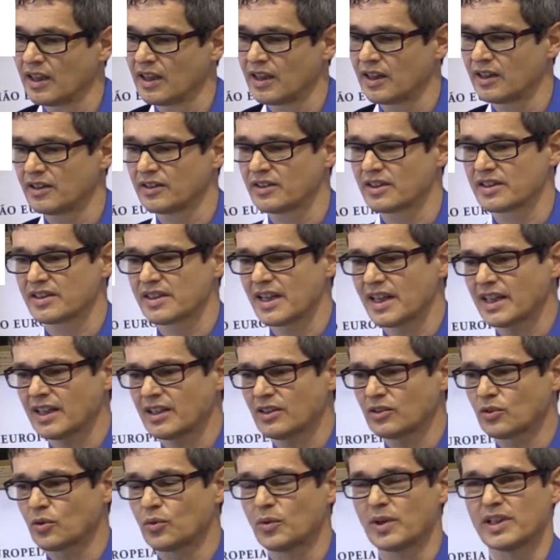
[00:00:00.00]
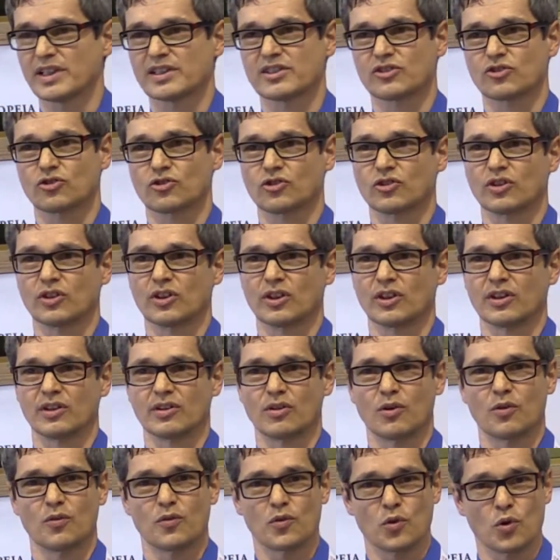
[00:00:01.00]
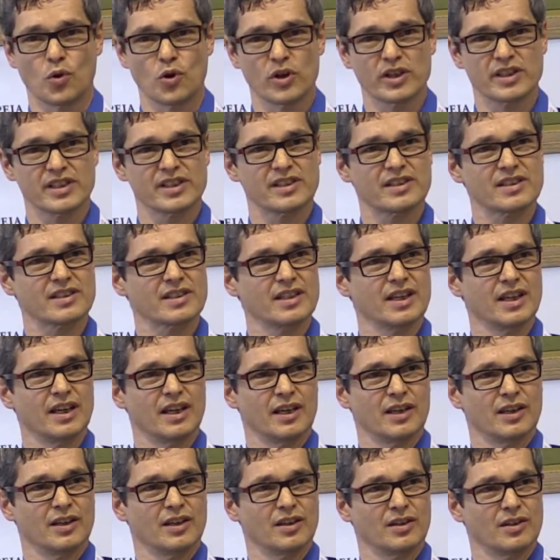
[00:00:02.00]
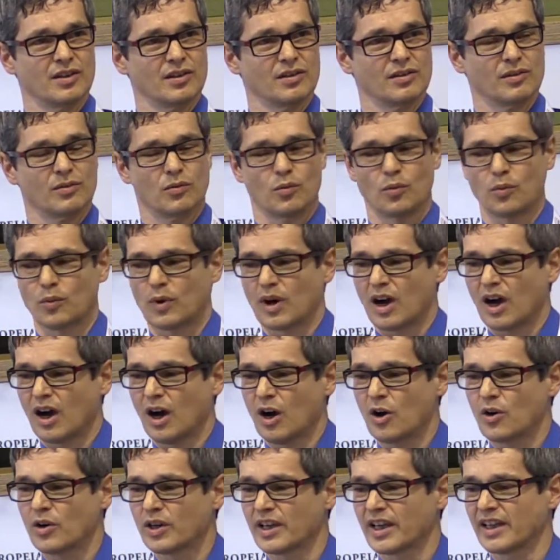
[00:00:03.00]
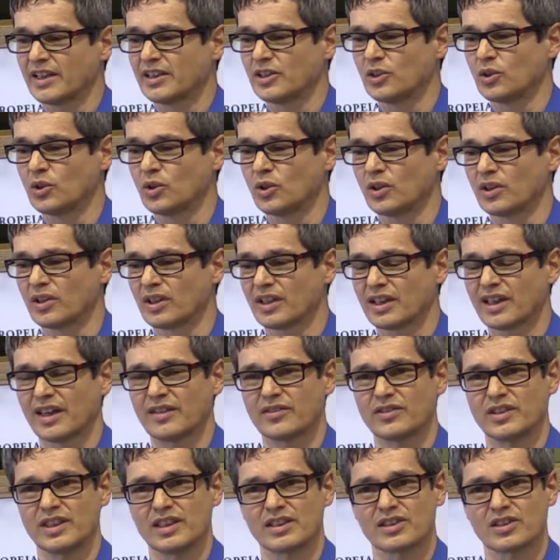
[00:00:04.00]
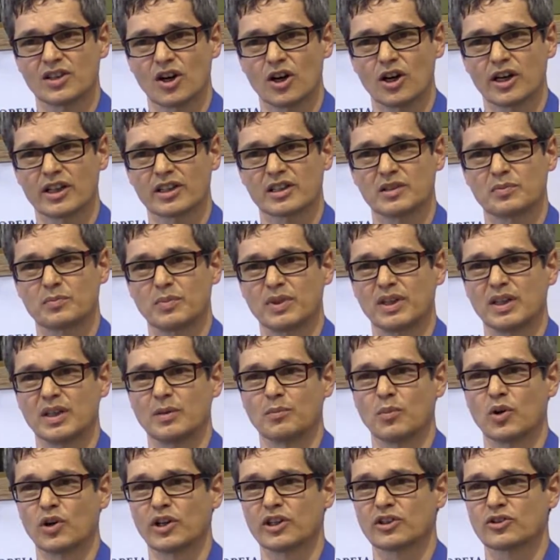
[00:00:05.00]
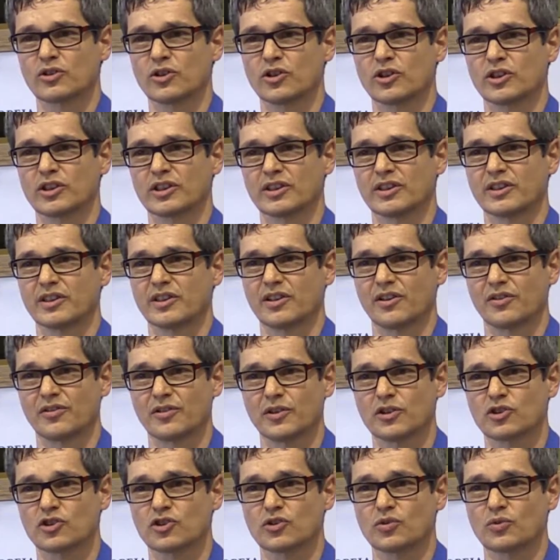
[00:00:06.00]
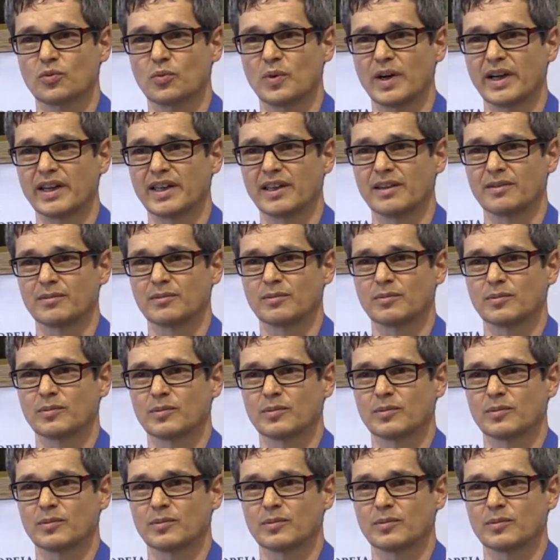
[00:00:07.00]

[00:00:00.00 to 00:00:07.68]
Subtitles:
And the second question, of course, is how can these targets be monitored in an efficient way?